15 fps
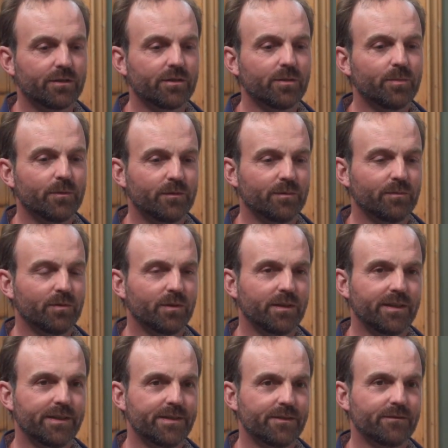of group of
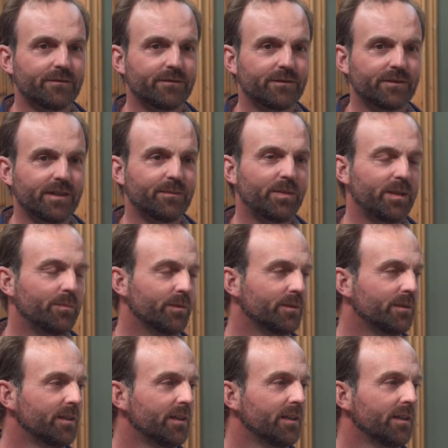employees, of great people,